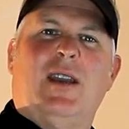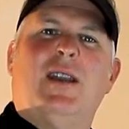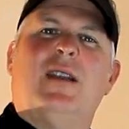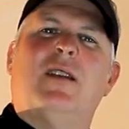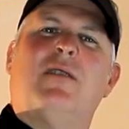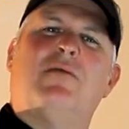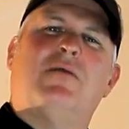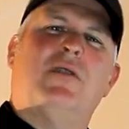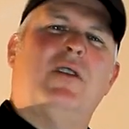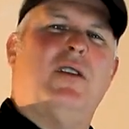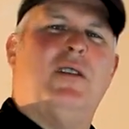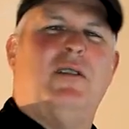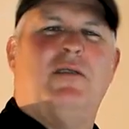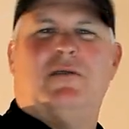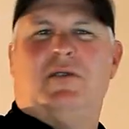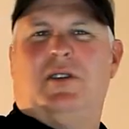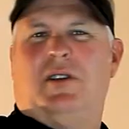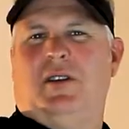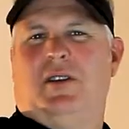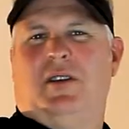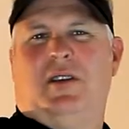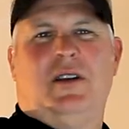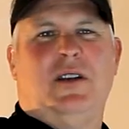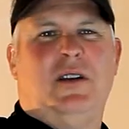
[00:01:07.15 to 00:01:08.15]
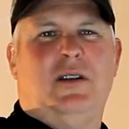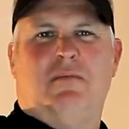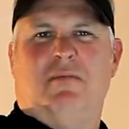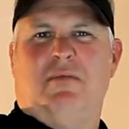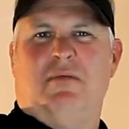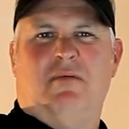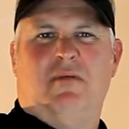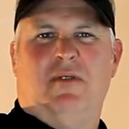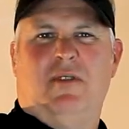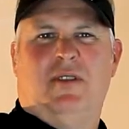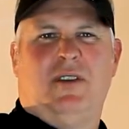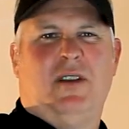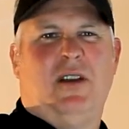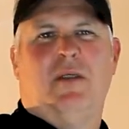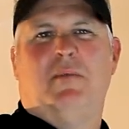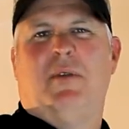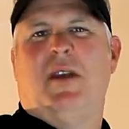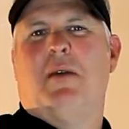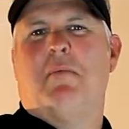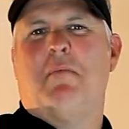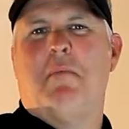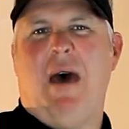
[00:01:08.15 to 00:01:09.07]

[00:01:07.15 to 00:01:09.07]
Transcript: It'll, you know, it's just gonna, it's gonna be a